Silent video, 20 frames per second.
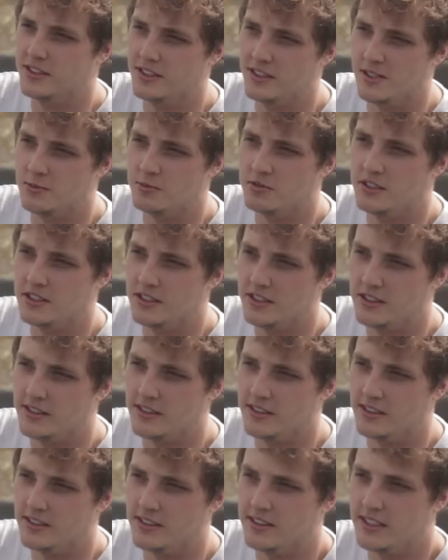a company
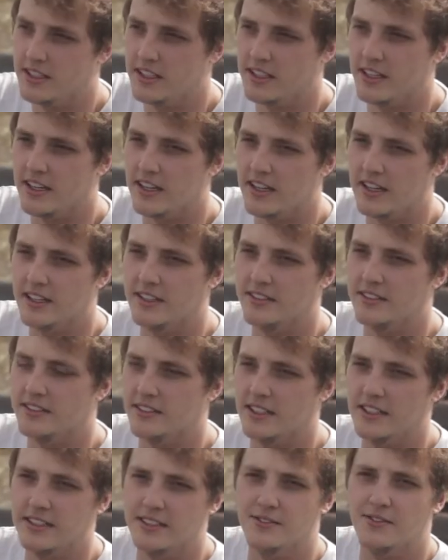called EDI.
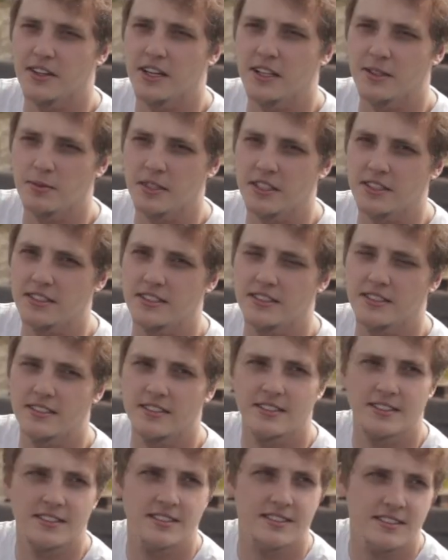It's like Development
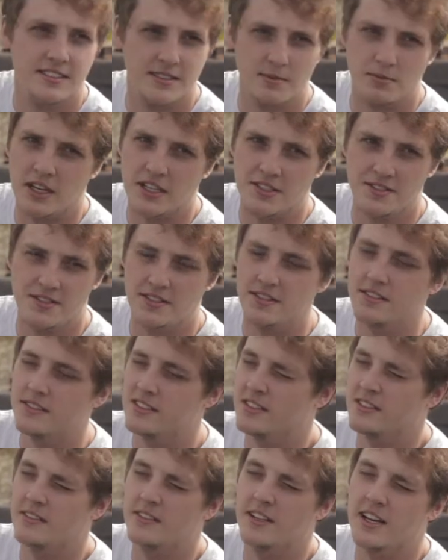
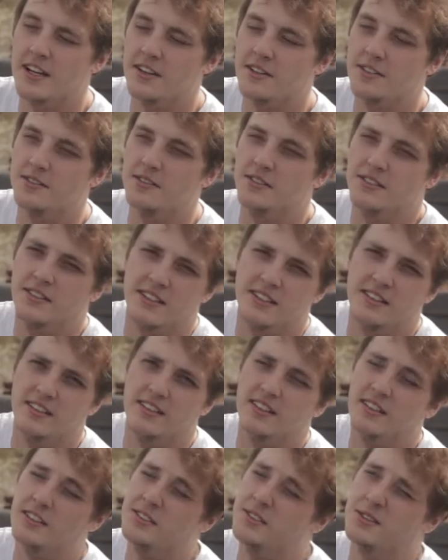Dimensions International. They're
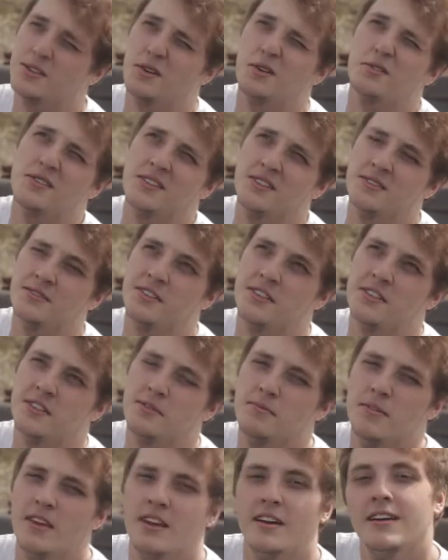a consulting
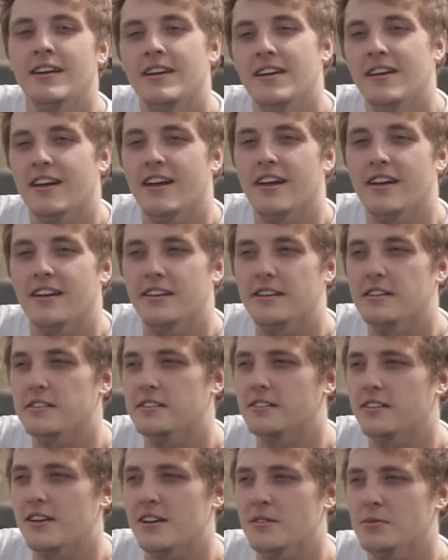firm. And he
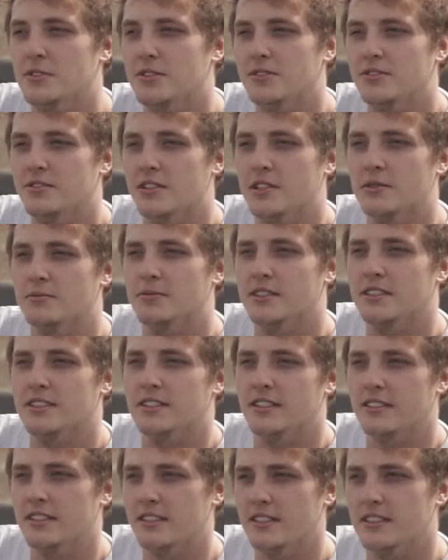just got moved from
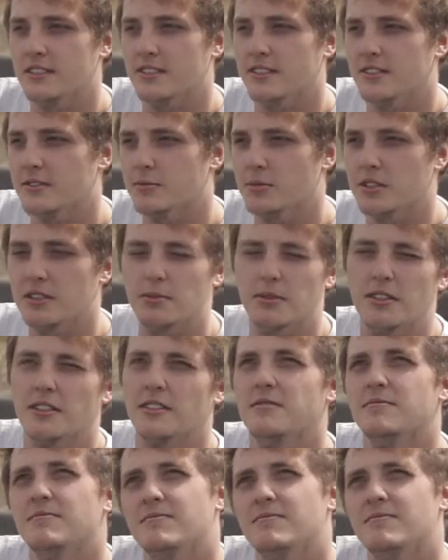Sydney to Pittsburgh.